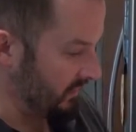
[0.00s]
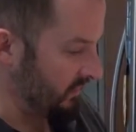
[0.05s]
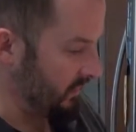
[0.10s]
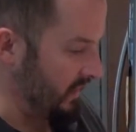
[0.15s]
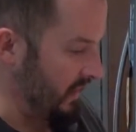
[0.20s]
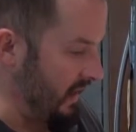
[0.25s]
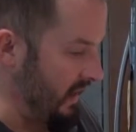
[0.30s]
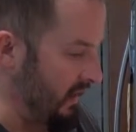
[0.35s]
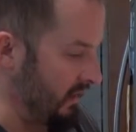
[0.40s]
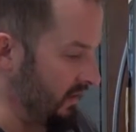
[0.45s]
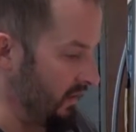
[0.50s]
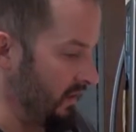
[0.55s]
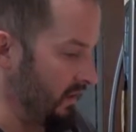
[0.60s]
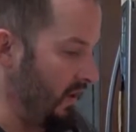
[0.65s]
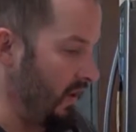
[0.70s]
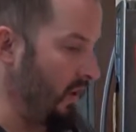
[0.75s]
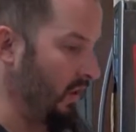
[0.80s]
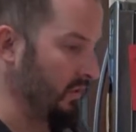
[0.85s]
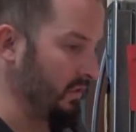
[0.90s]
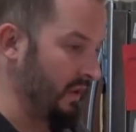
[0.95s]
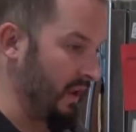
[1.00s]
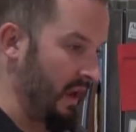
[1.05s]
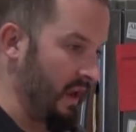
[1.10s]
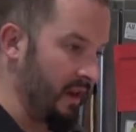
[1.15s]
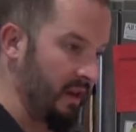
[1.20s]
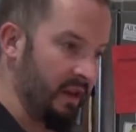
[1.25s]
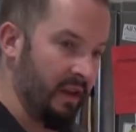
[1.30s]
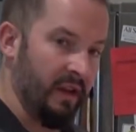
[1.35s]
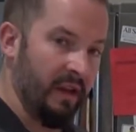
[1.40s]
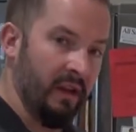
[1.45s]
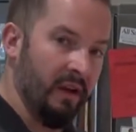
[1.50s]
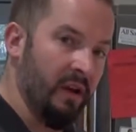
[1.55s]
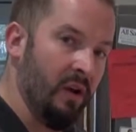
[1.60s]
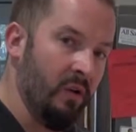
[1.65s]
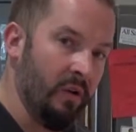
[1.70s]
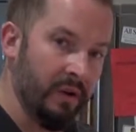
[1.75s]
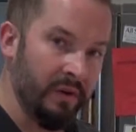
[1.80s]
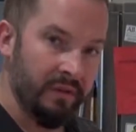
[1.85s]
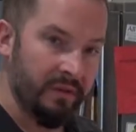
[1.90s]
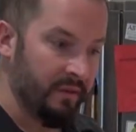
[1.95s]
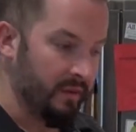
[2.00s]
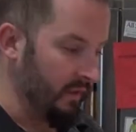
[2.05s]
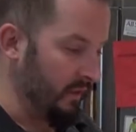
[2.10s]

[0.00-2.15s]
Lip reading: where I had all day to get it going,